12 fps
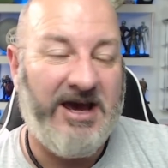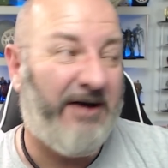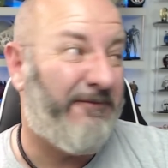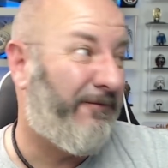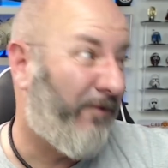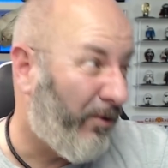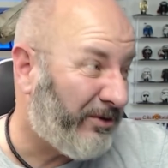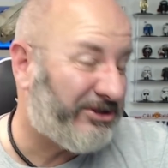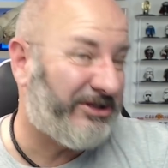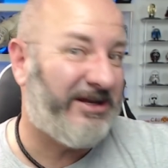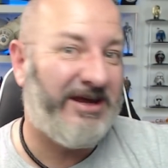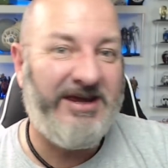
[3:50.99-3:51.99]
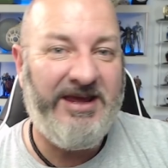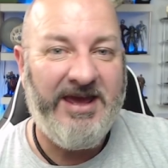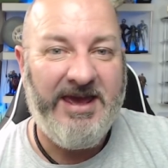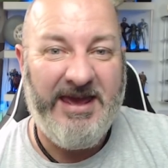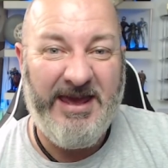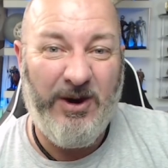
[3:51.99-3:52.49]
Unfortunately,
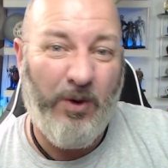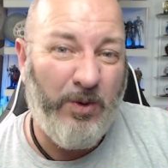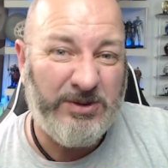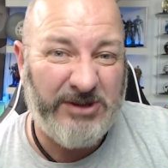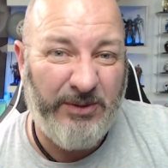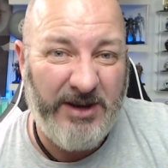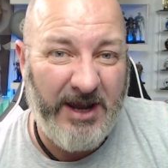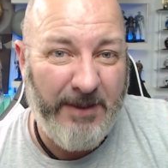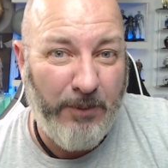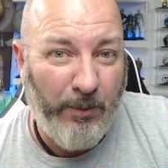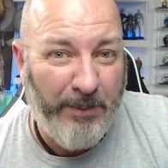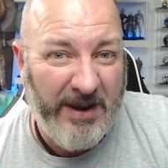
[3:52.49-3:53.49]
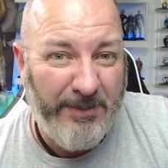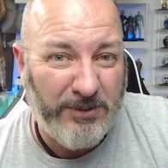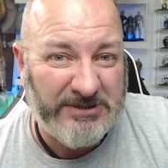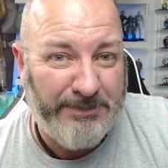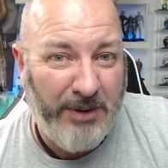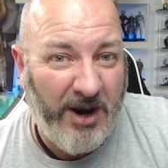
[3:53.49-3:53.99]
it also enabled people
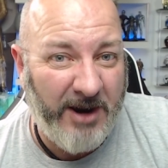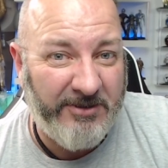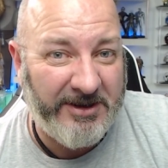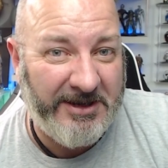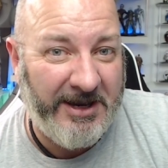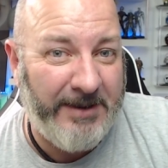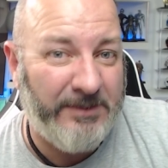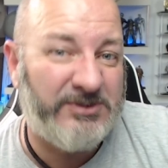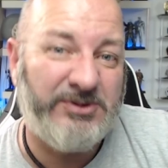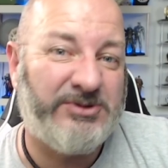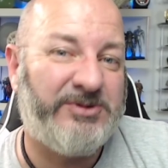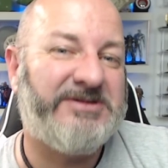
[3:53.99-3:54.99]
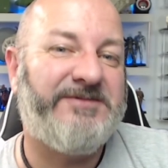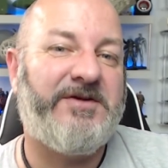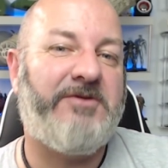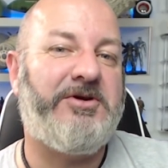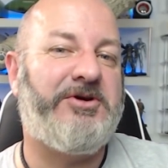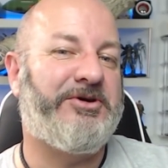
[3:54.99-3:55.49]
to pirate games, which wasn't
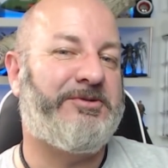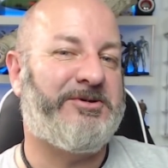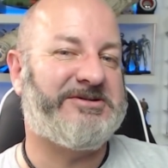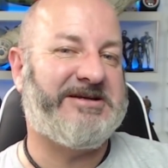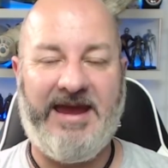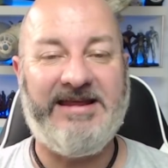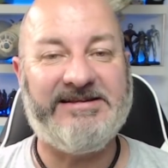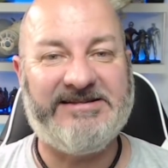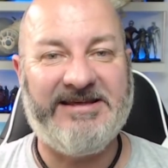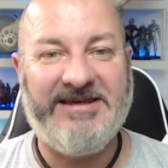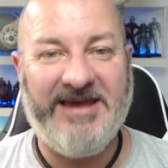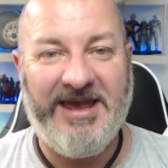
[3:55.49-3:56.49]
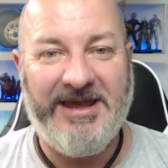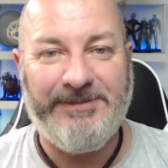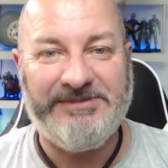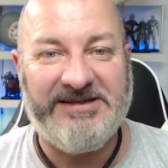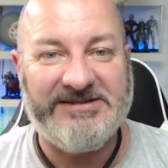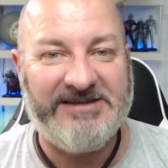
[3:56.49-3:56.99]
very good, was it? And it's the
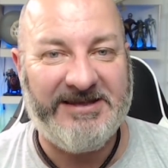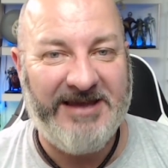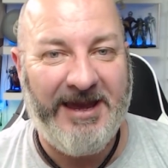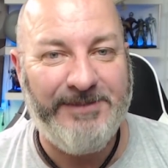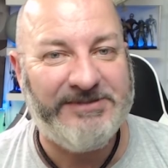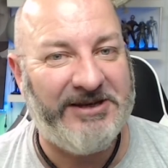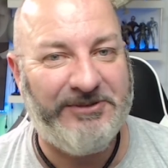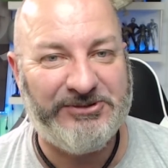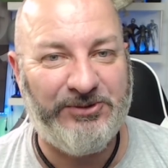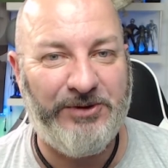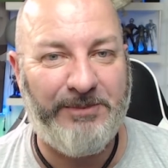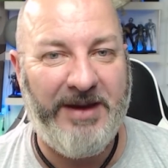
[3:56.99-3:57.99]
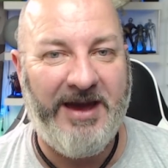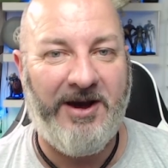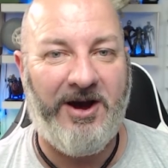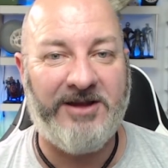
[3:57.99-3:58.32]
games, it's the games that it was all about.